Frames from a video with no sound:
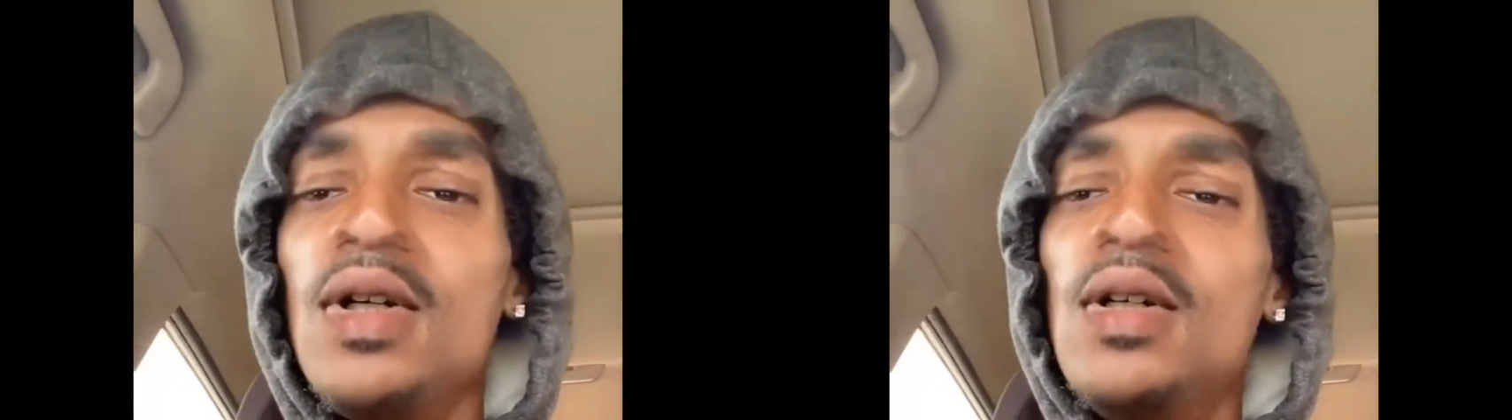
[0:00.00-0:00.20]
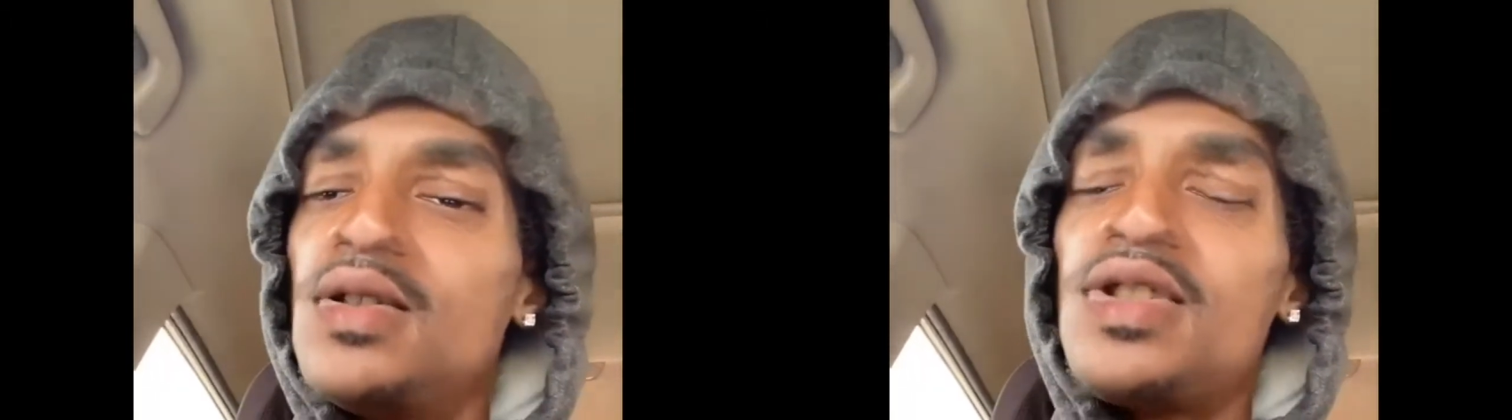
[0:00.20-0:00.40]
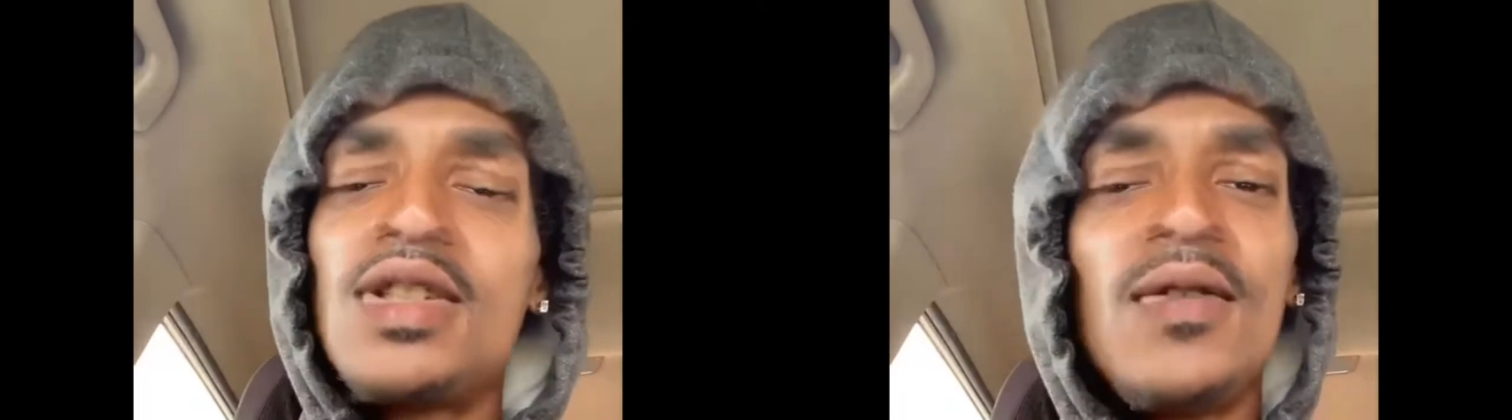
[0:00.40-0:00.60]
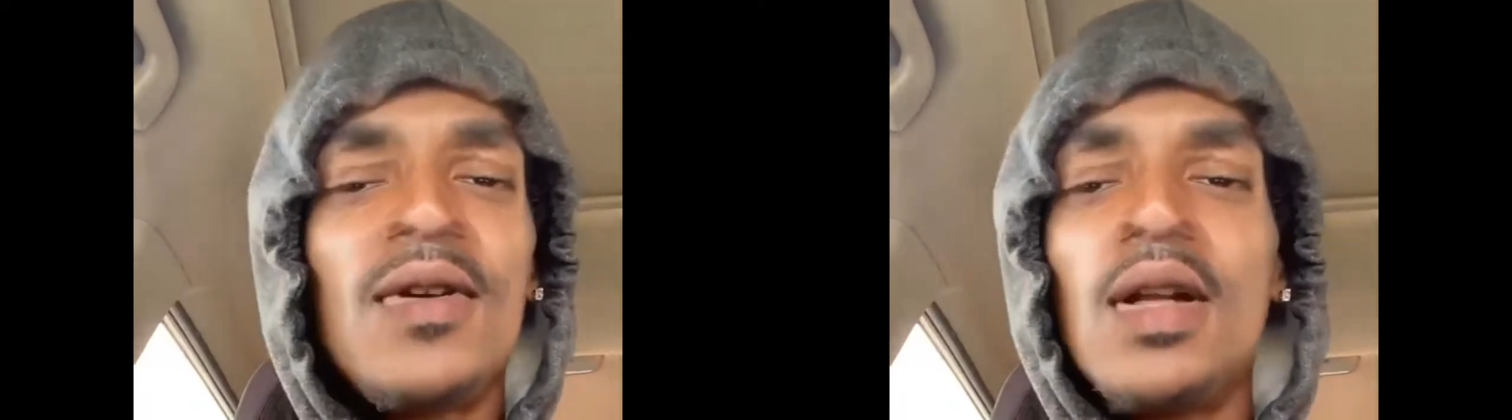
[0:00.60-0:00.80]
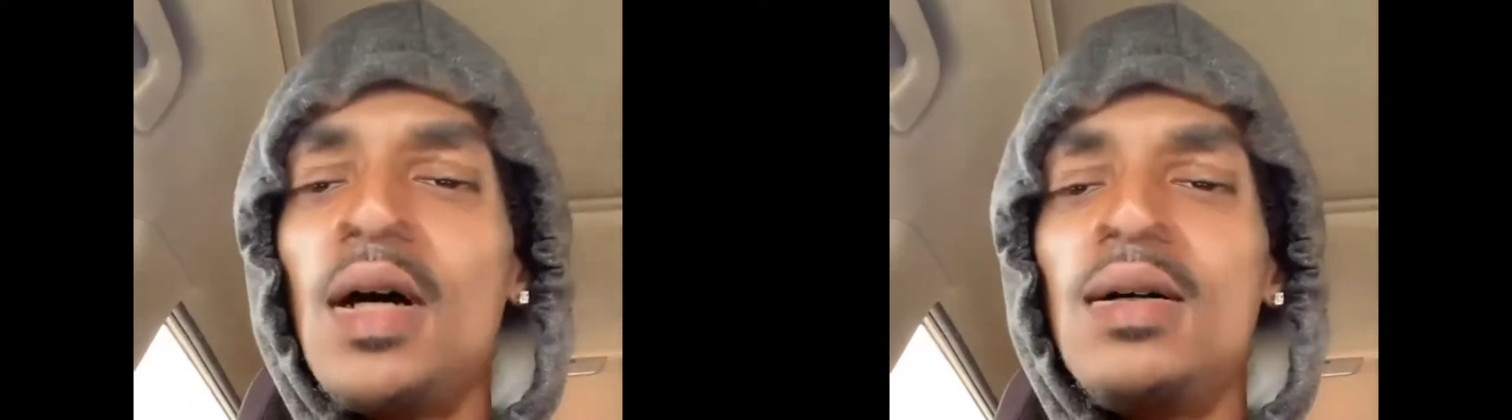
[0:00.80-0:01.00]
Just leave it
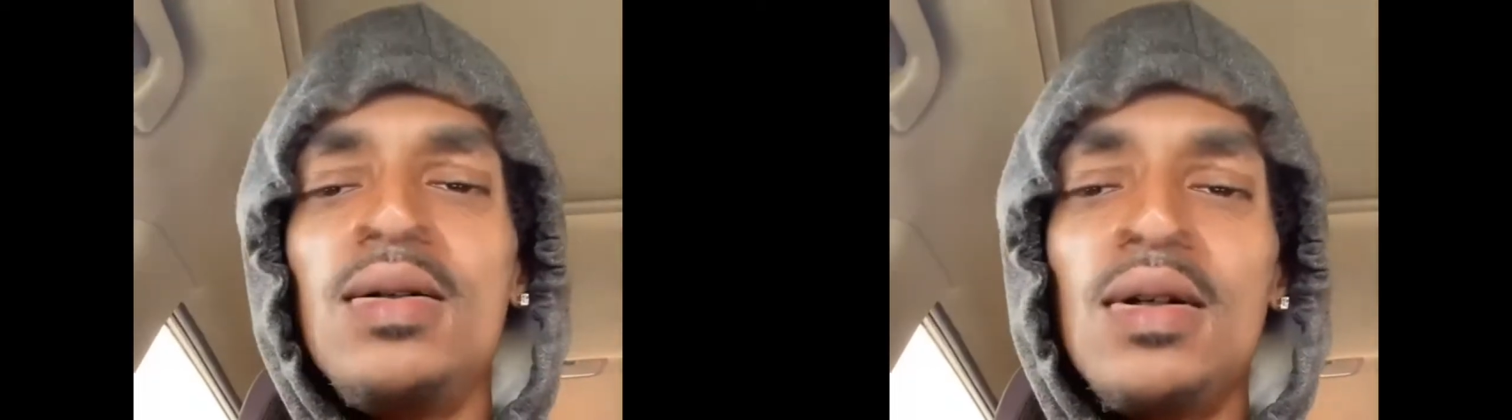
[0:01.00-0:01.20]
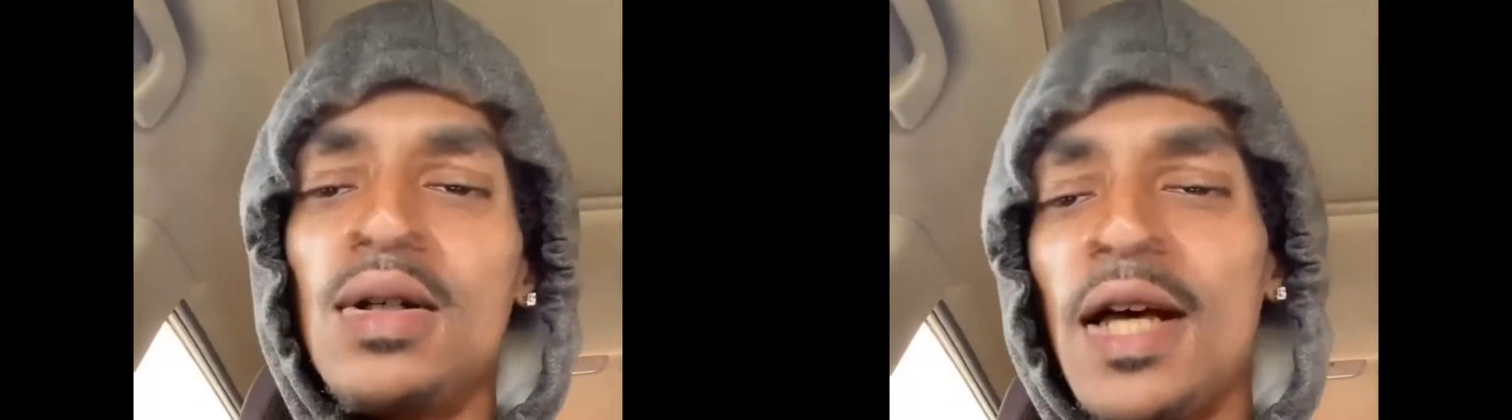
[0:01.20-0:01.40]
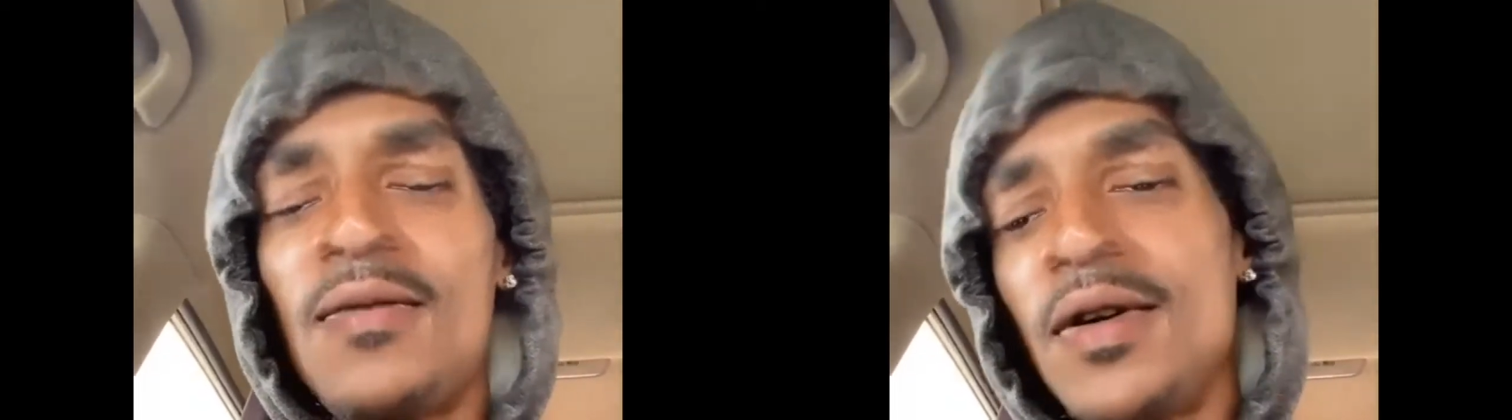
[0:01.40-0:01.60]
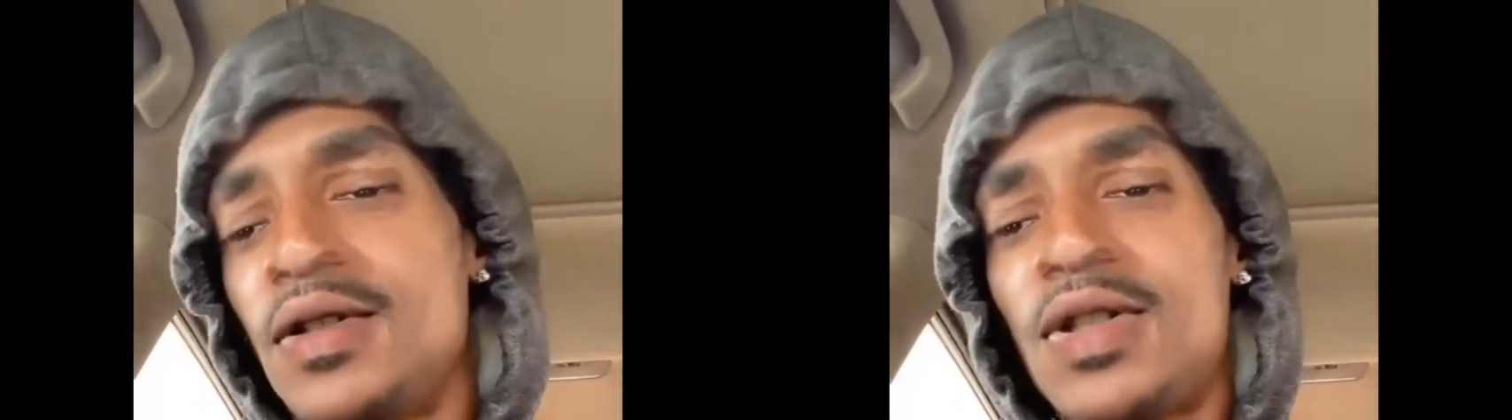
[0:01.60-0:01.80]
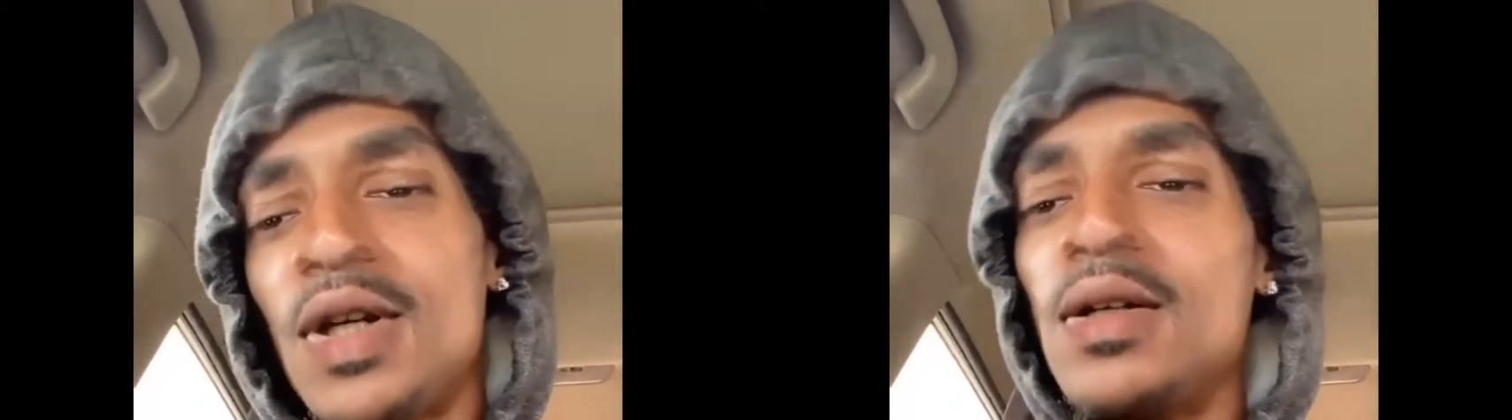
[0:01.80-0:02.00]
alone, you know, your life ain't
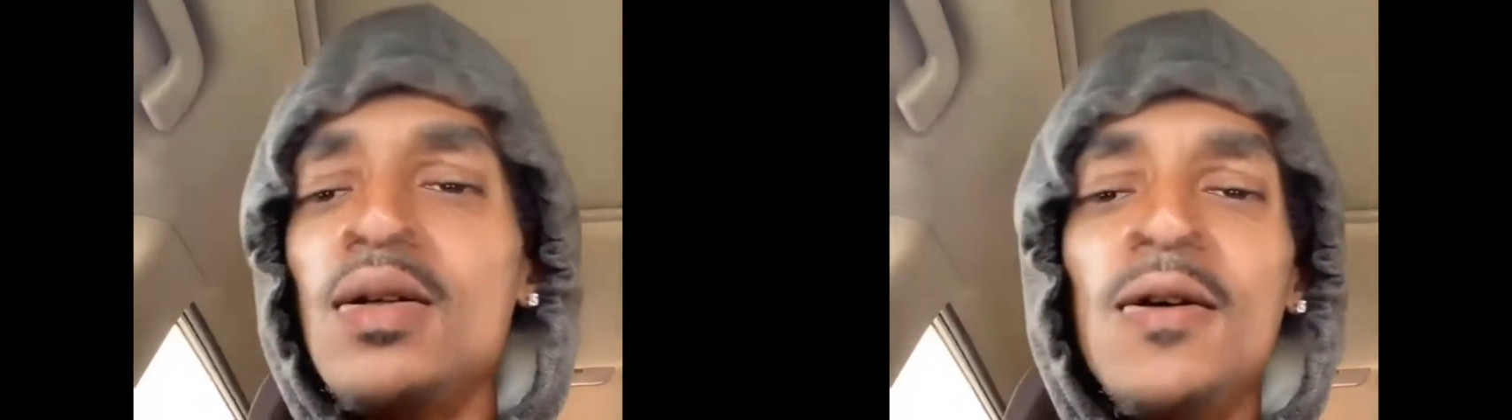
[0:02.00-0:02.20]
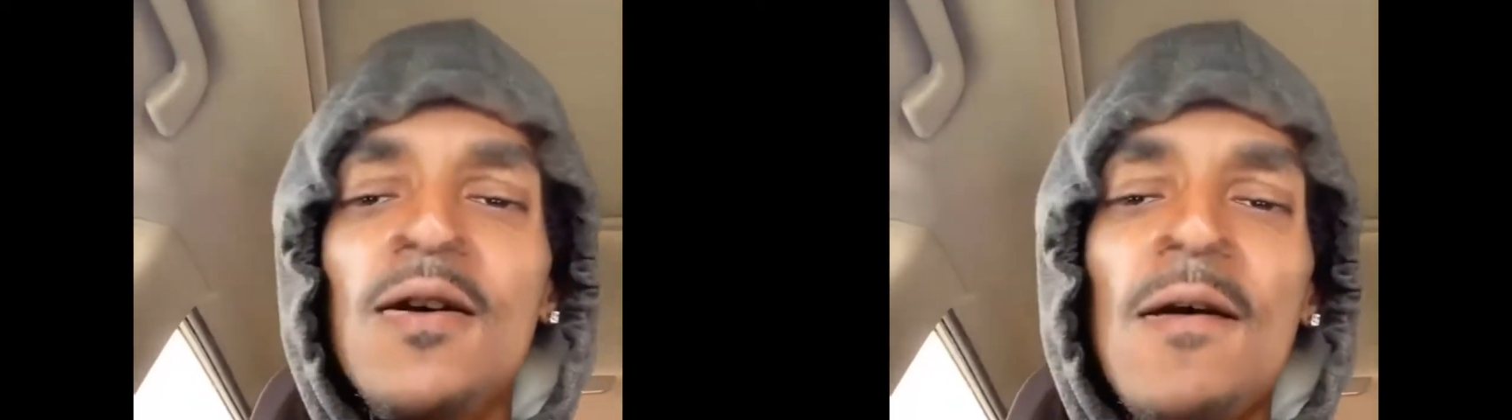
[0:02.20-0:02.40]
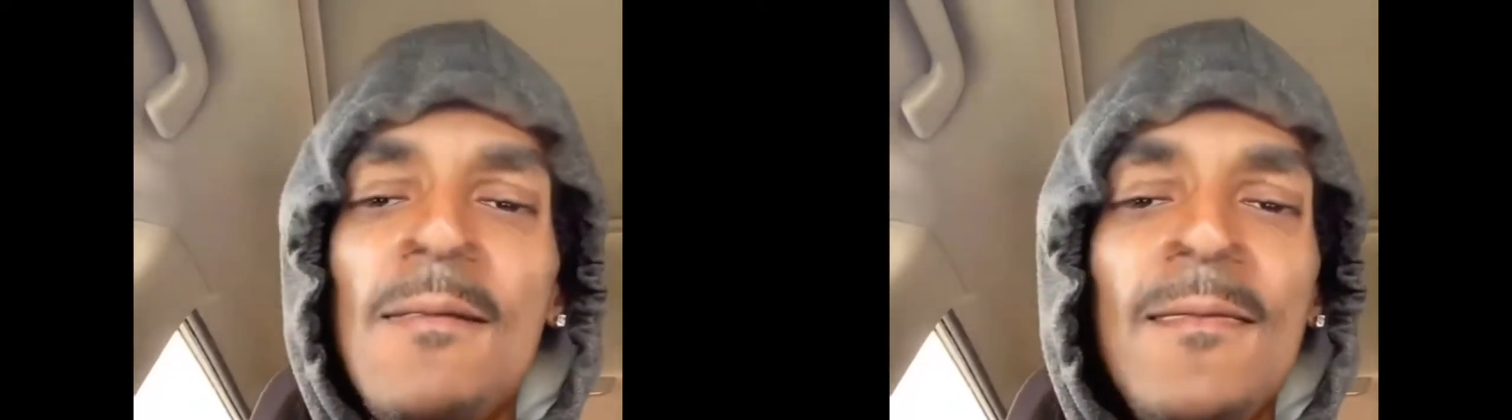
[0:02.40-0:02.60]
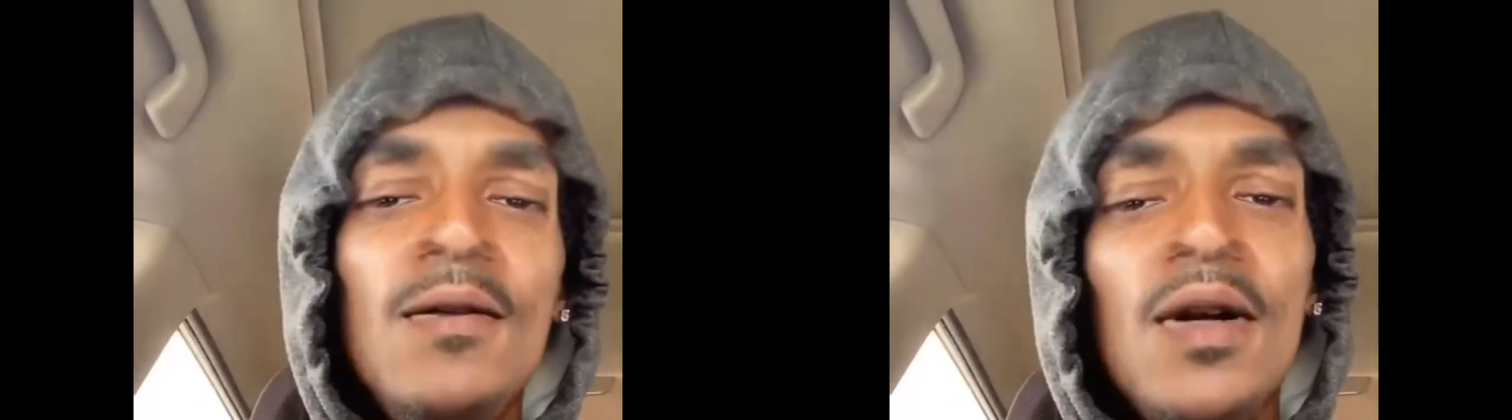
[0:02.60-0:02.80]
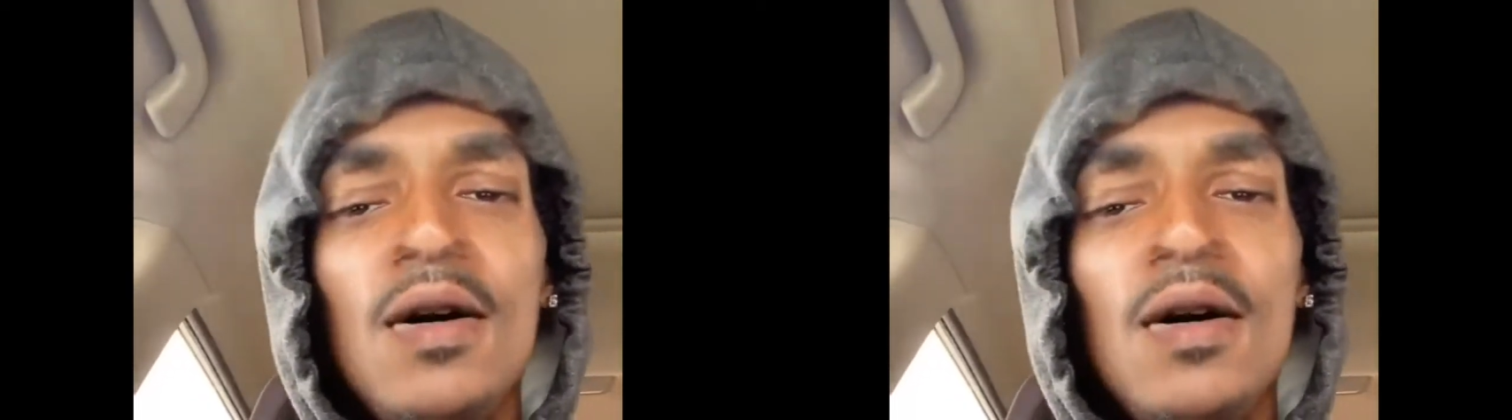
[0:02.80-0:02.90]
shit. You know.